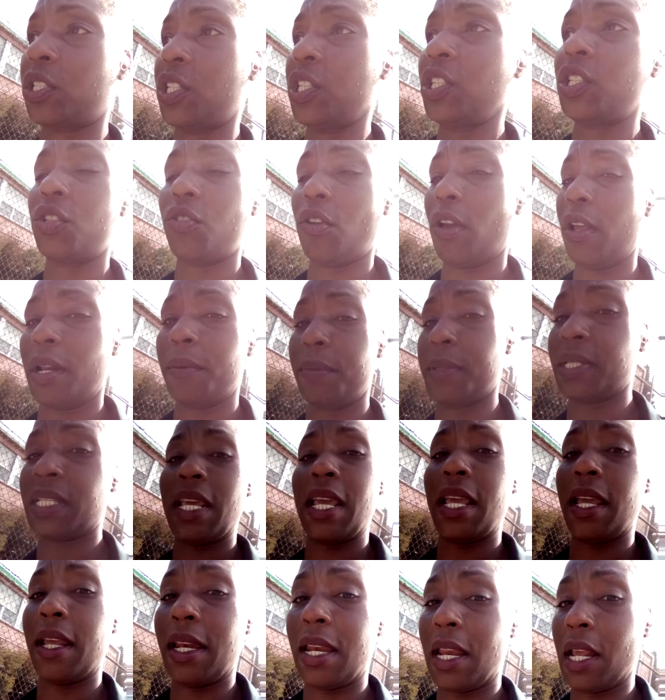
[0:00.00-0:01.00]
she's straight up
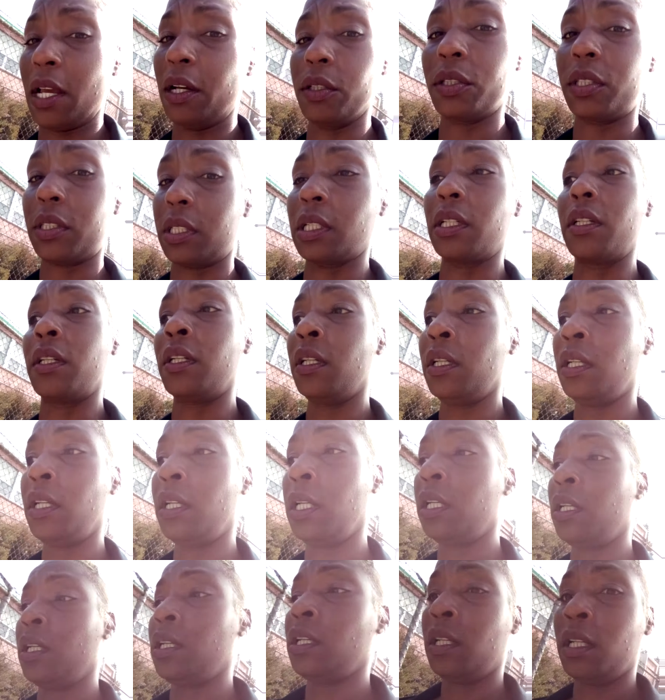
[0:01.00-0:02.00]
saying Nelson.
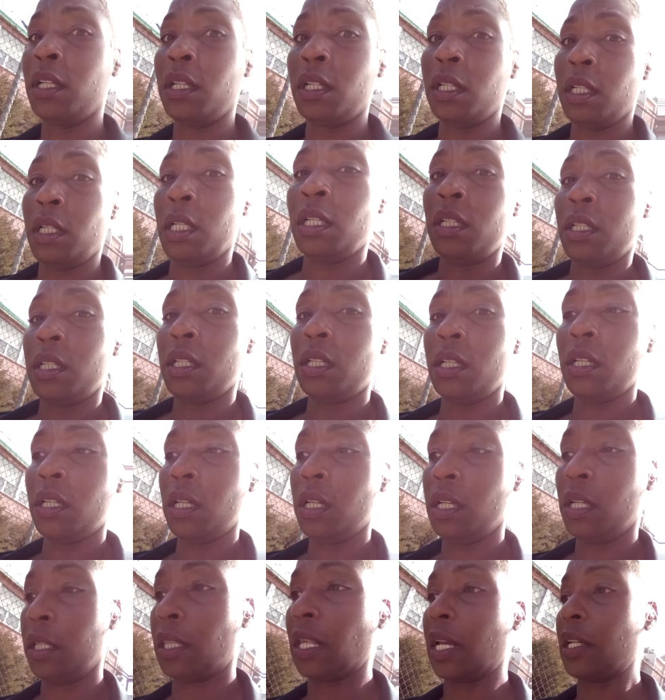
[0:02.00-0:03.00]

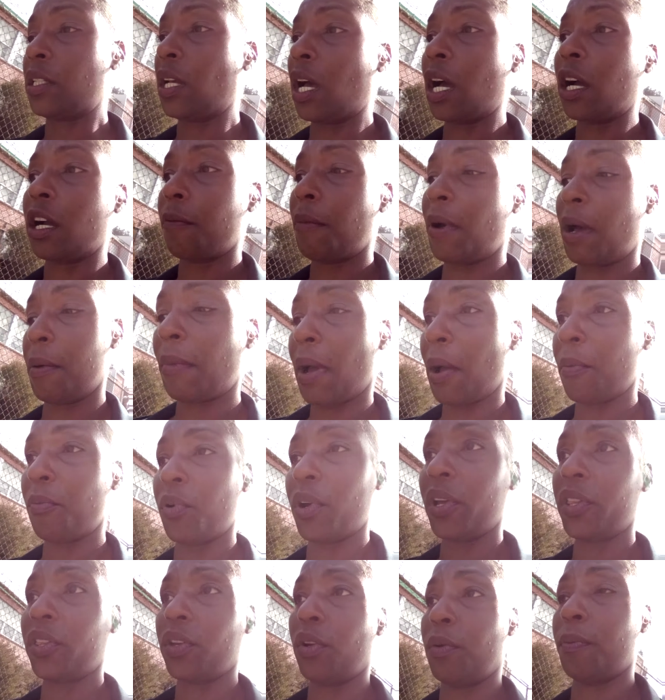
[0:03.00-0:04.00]
They talk about my
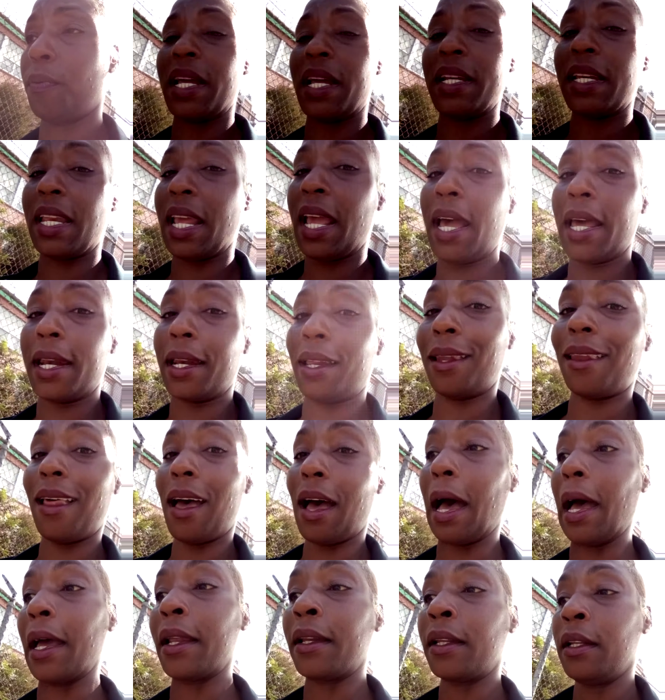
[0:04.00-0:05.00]
brother dad a
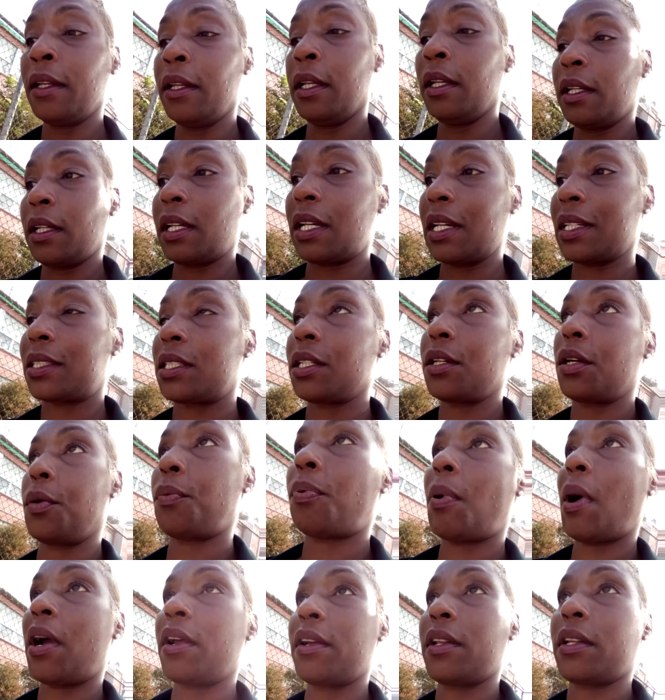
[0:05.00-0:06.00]
lot because they're a
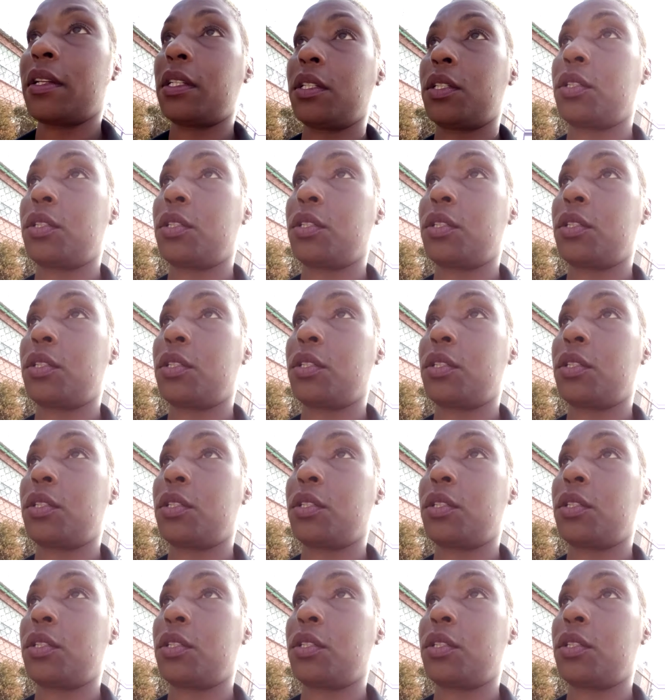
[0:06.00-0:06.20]
part of the